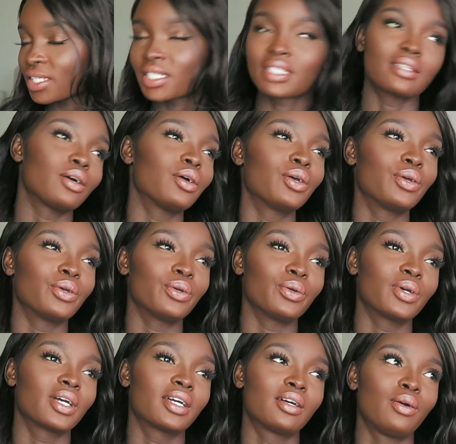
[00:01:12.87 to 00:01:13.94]

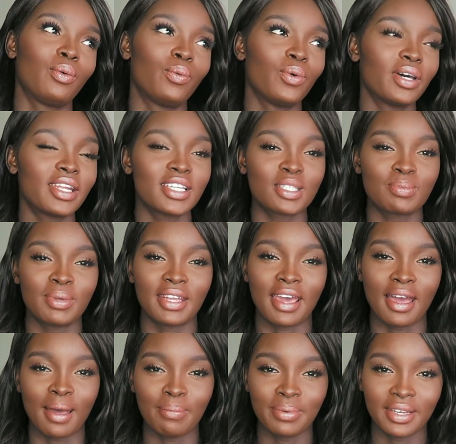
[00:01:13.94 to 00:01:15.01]
So what has been
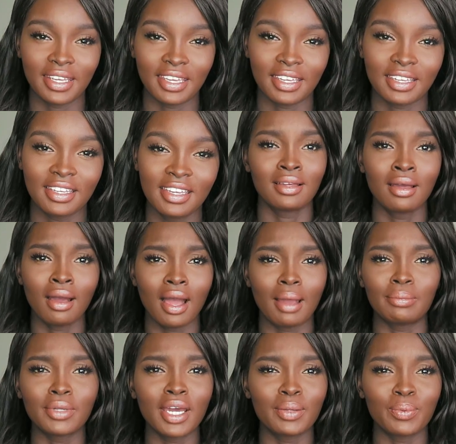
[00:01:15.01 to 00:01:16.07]
happening?
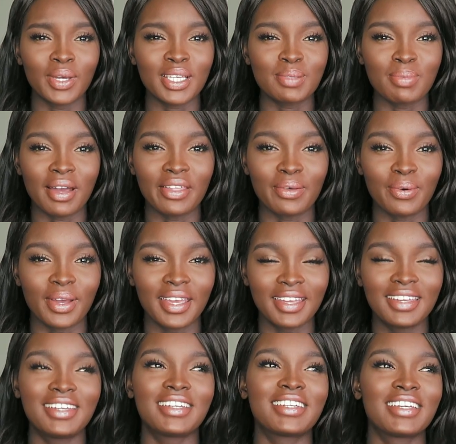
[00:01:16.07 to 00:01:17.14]
I'm 9 weeks, by the
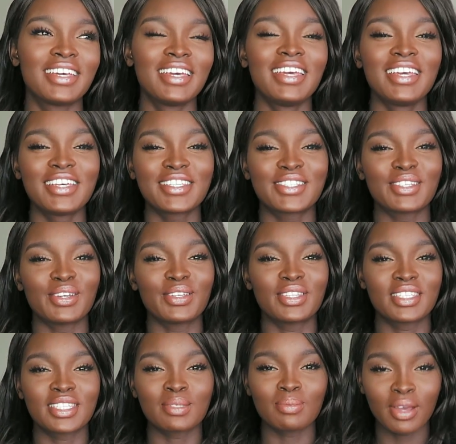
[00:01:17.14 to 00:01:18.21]
way. So
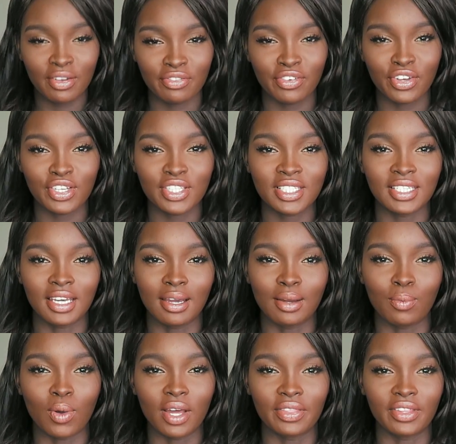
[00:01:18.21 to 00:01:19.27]
this is my first
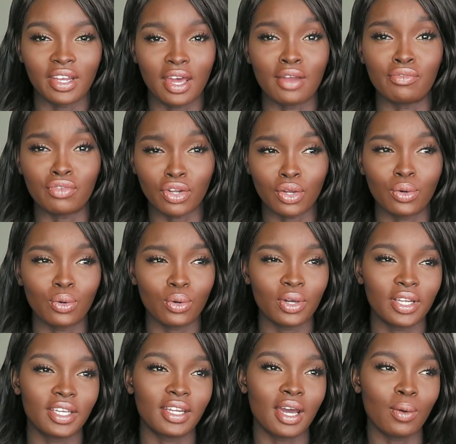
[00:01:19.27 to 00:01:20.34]
one that I've
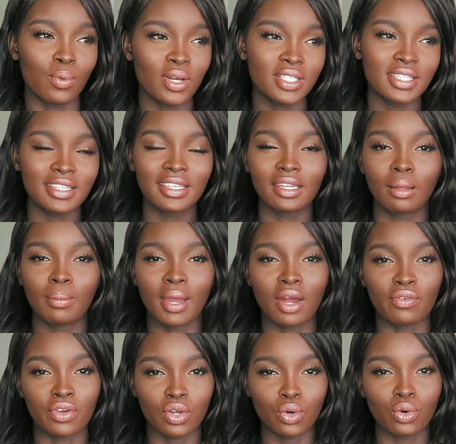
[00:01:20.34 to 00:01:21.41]
recorded. I was thinking
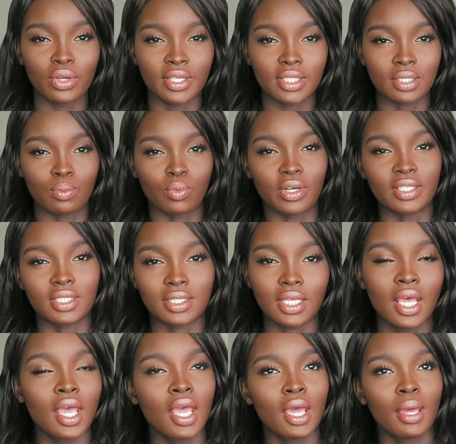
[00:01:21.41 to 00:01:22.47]
about recording some ones
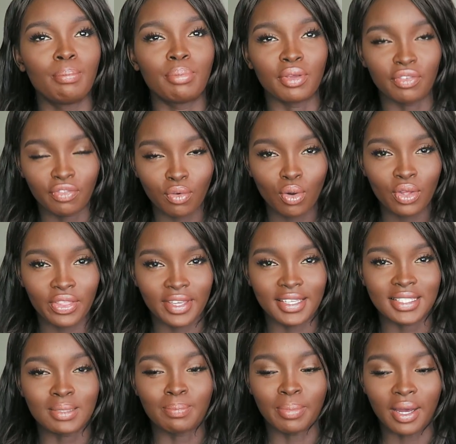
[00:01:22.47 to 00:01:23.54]
before
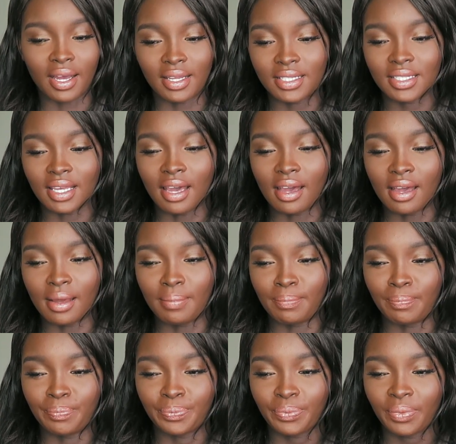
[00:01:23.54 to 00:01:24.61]
this, but
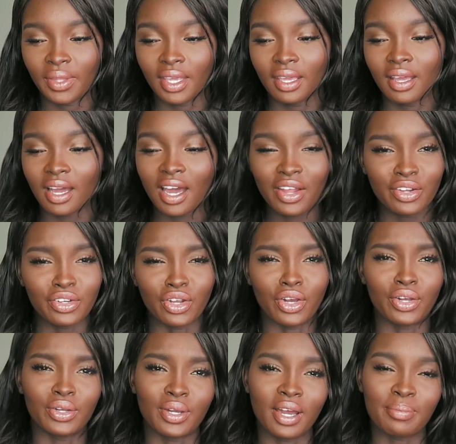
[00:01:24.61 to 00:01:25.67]
I don't
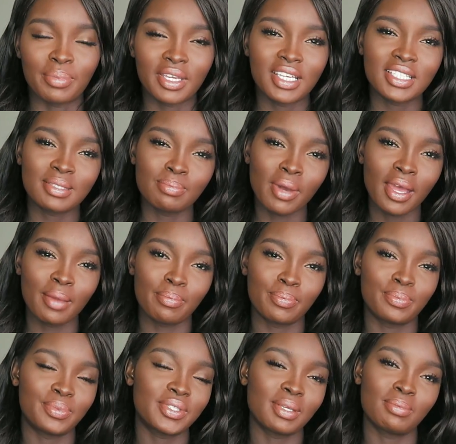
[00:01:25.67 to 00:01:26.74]
know, because my
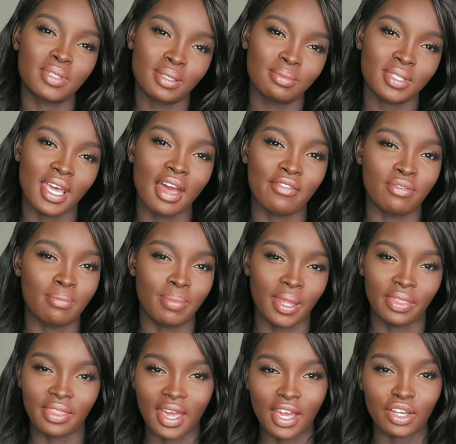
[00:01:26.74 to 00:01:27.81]
symptoms haven't
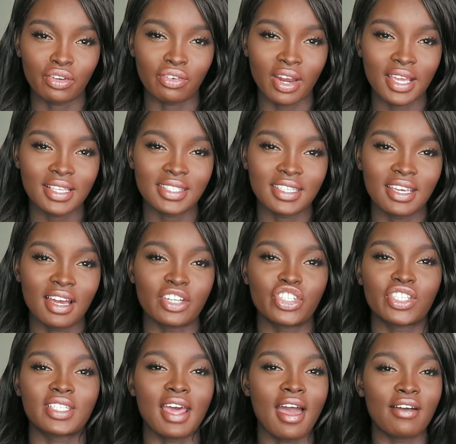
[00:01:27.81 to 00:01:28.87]
been that crazy. I
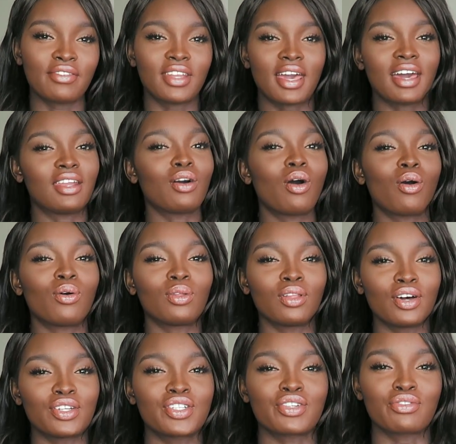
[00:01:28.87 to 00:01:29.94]
just haven't had a whole
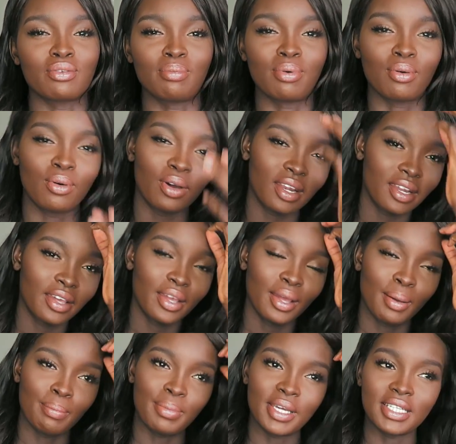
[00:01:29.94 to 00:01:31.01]
lot to report.
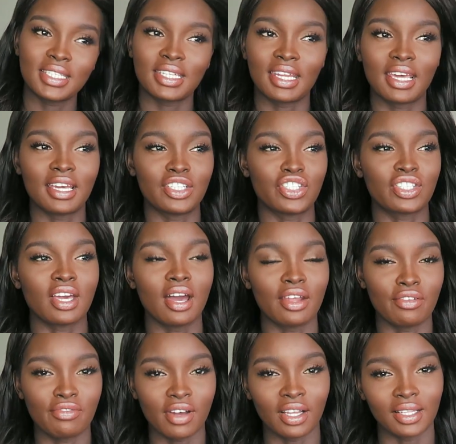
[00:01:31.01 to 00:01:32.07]
But today I just
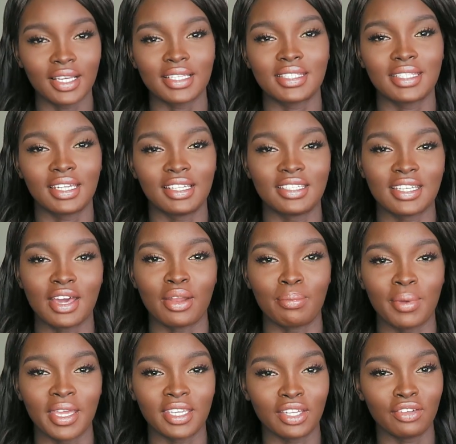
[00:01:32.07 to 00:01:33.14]
kind of felt like sitting down and
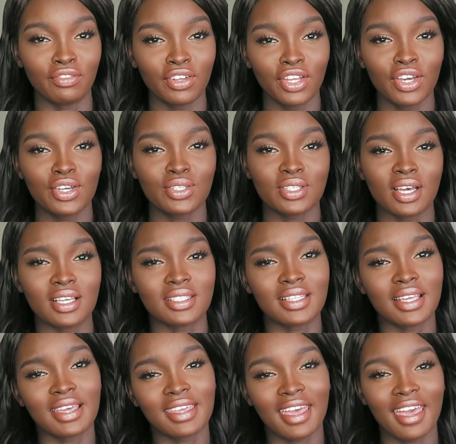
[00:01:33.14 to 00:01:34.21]
making a video, so I was
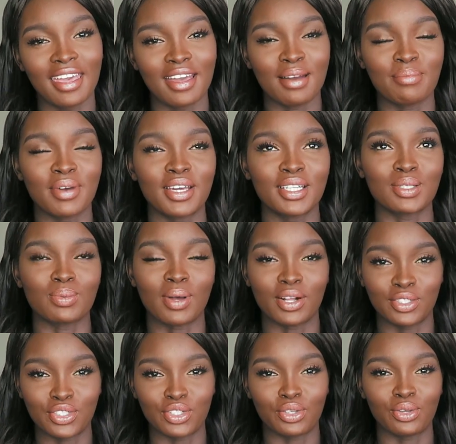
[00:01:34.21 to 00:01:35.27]
like, hey, I might as
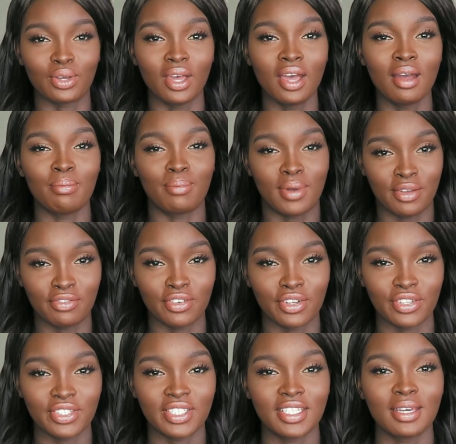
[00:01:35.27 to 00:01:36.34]
well do my
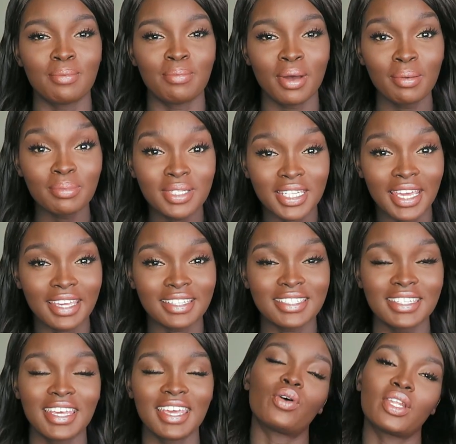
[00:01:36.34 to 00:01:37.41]
first bump
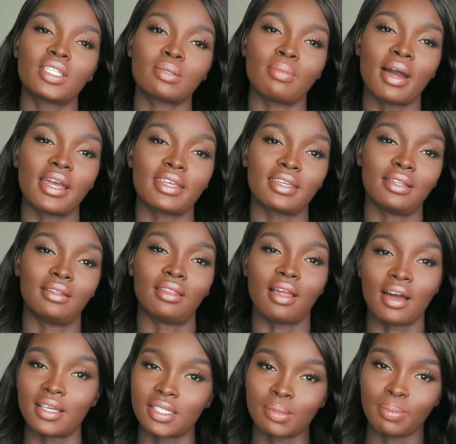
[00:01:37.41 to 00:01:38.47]
date. According to my
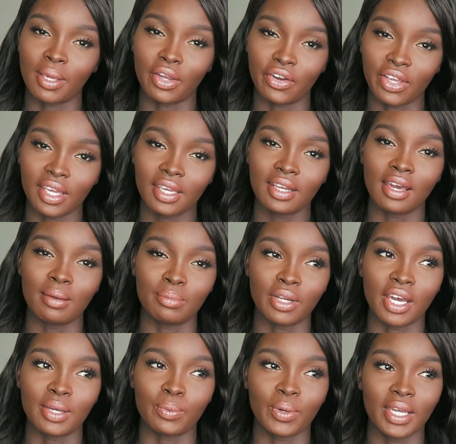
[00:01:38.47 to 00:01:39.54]
last period, I'm
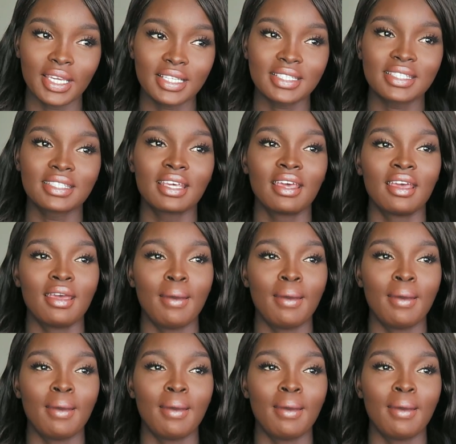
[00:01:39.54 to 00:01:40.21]
9 weeks.